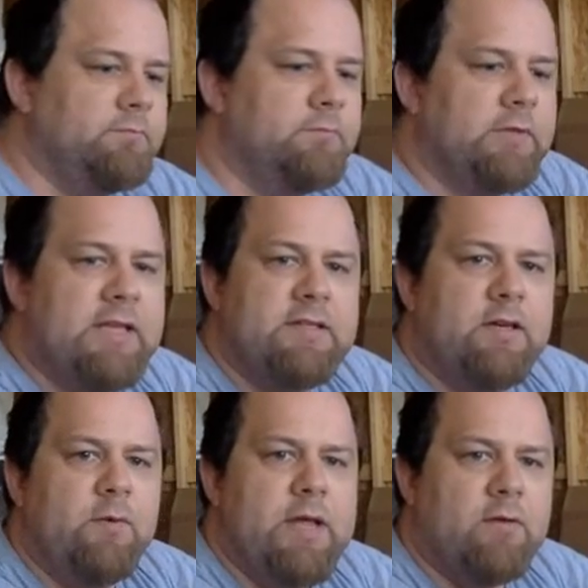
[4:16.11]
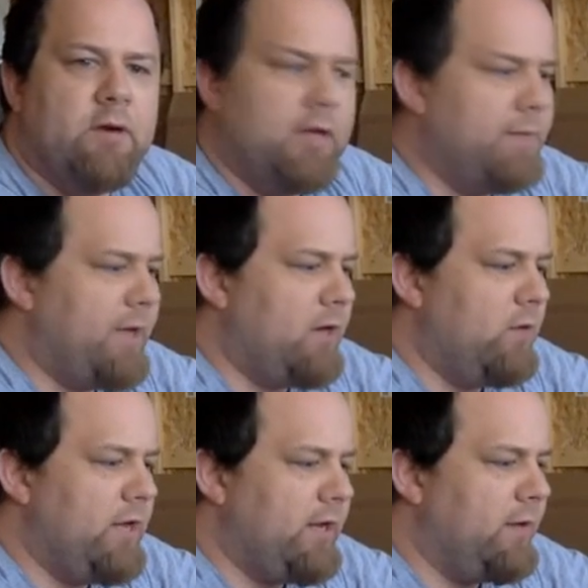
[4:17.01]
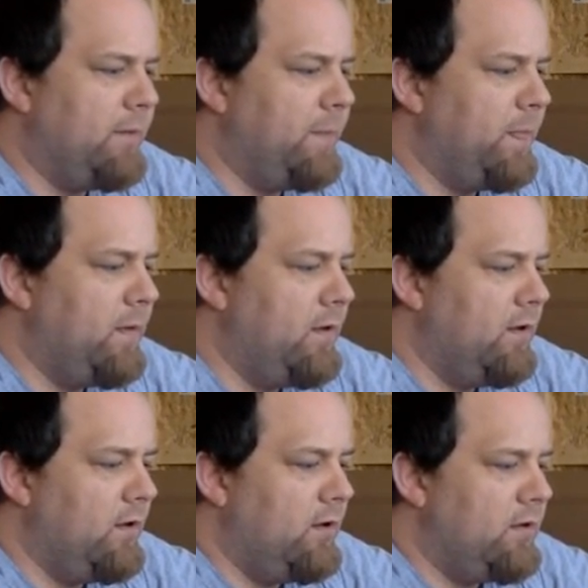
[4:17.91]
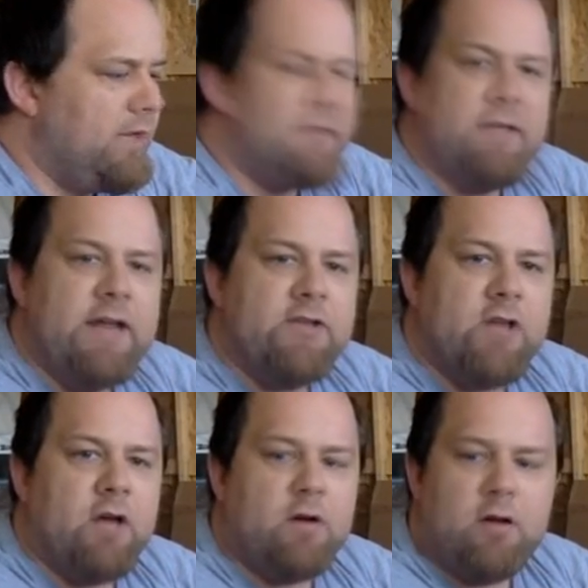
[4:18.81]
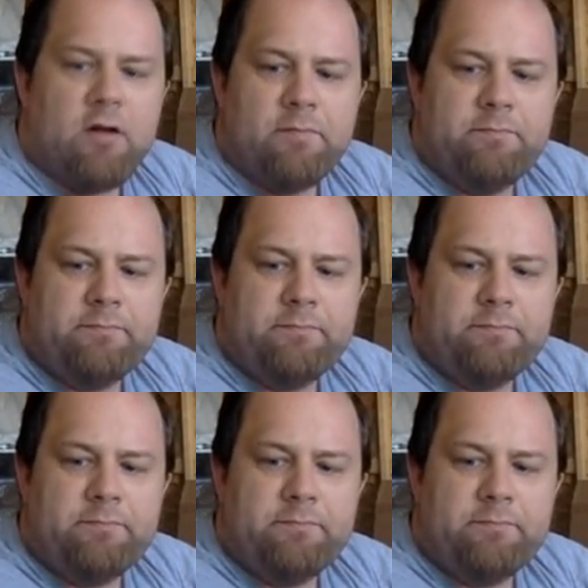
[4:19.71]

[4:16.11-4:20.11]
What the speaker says: less than a week, really, about a week. Yeah, denatured alcohol.